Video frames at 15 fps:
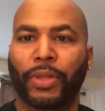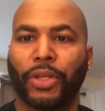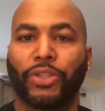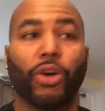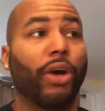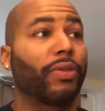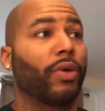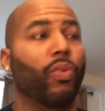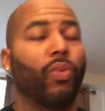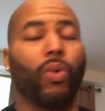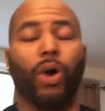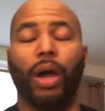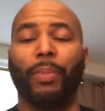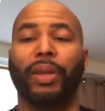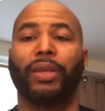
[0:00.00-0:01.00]
So if the
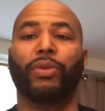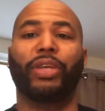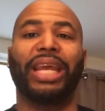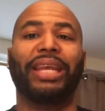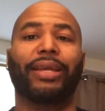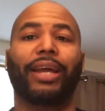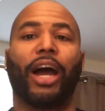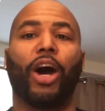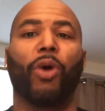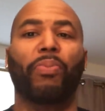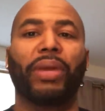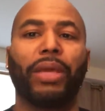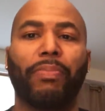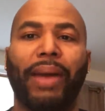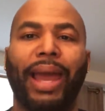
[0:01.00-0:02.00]
woman didn't call
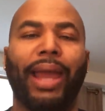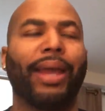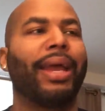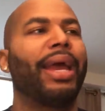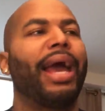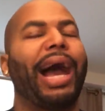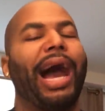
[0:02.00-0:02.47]
me back,